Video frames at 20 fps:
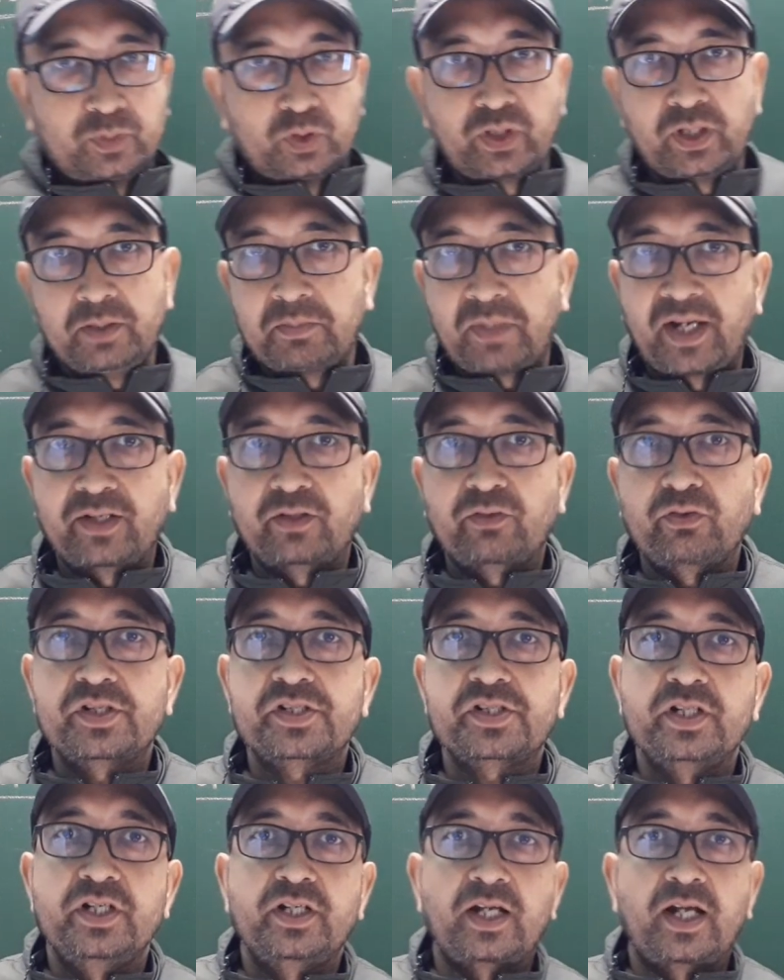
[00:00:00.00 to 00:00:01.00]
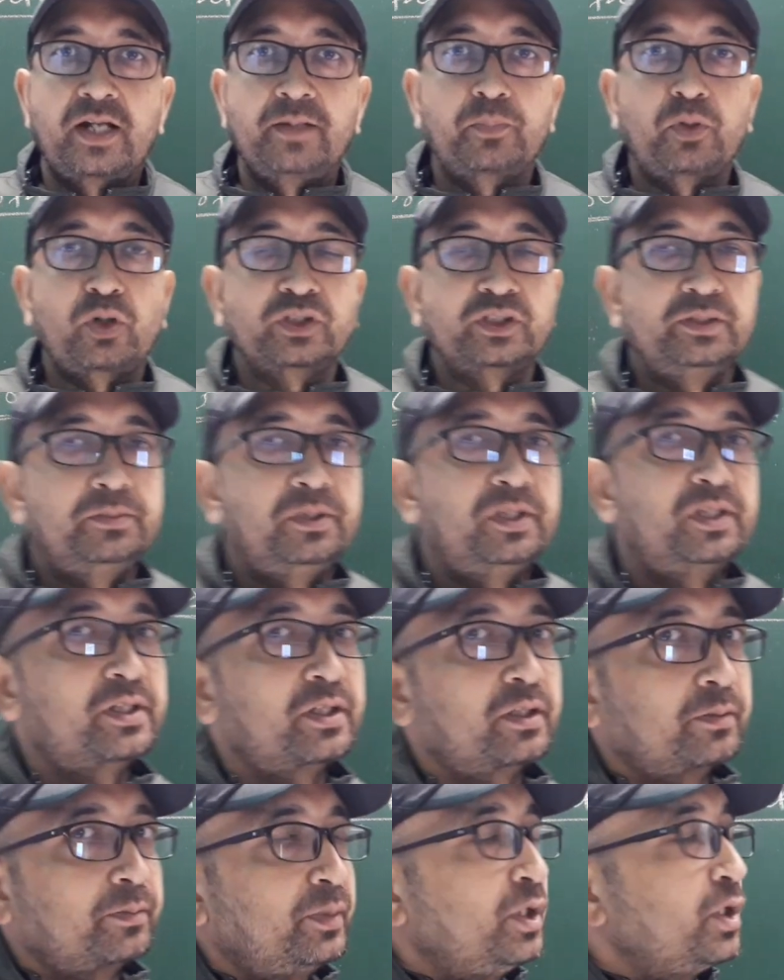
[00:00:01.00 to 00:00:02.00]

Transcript: Okay, microstate and possible term.